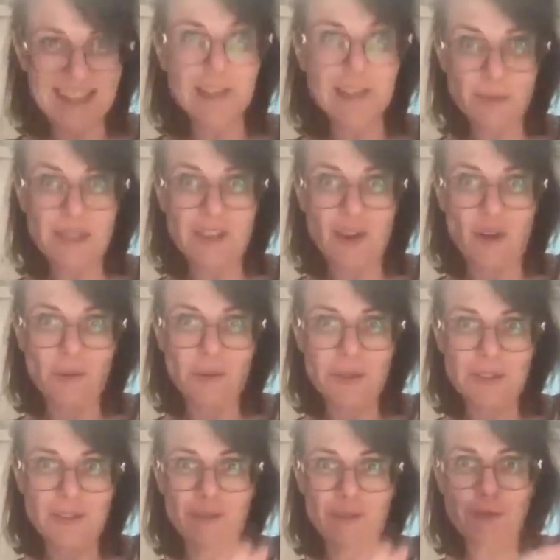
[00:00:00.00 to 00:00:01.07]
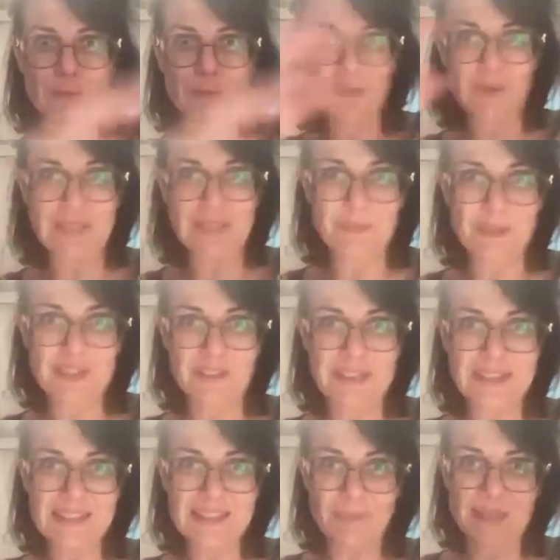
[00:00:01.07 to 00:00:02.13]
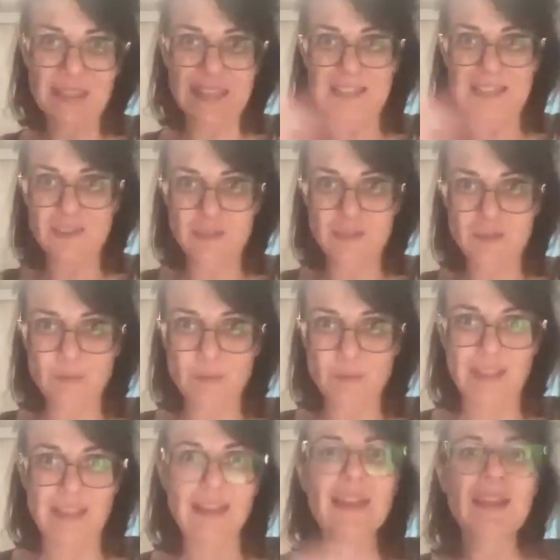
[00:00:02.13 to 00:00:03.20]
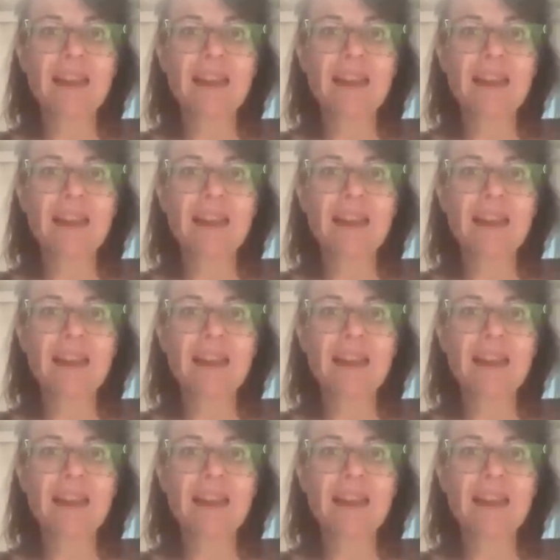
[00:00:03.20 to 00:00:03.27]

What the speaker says: as we know, you know, from preliminary examinations to the